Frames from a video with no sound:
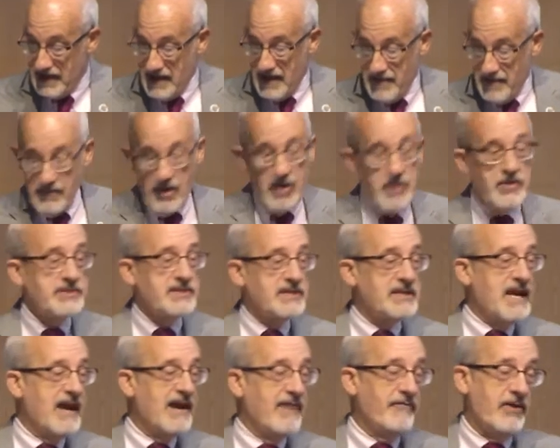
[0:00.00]
Most
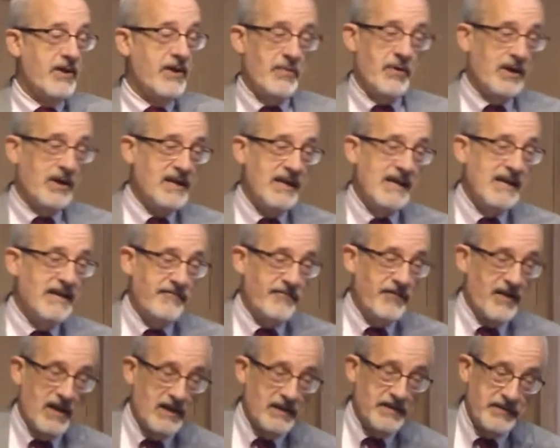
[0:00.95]
everyone, he
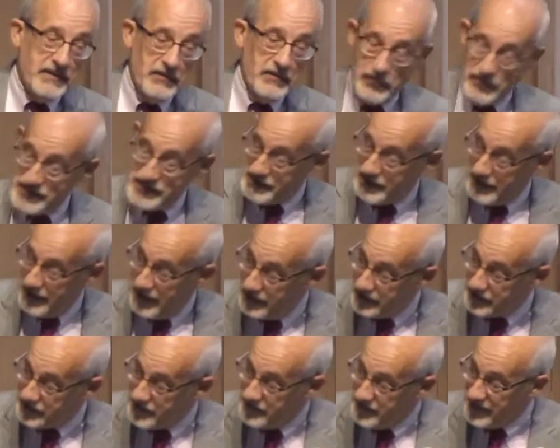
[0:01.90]
felt, was
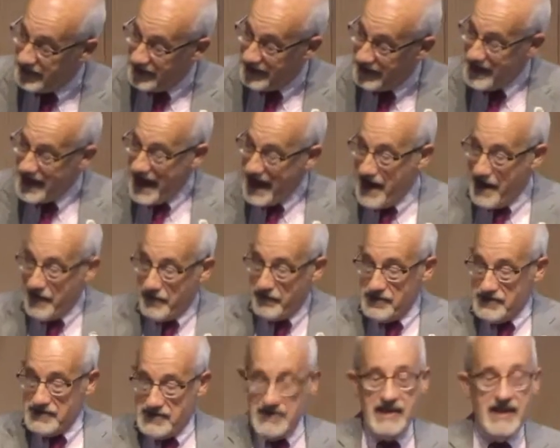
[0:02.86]
ultimately
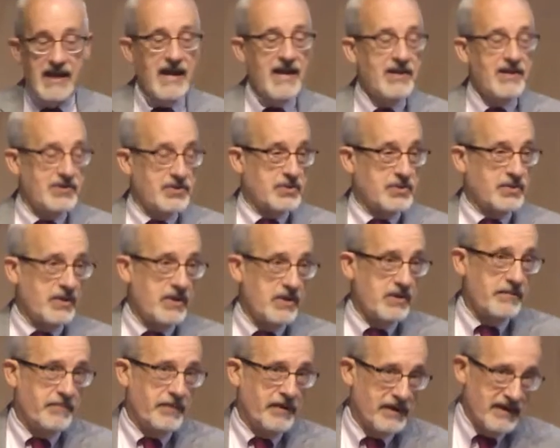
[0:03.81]
out to get true
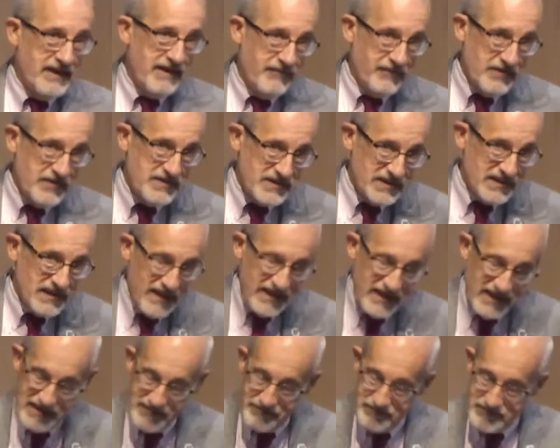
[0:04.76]
believers
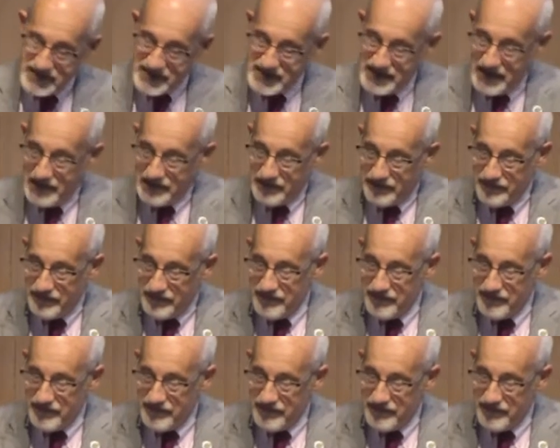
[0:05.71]
like himself.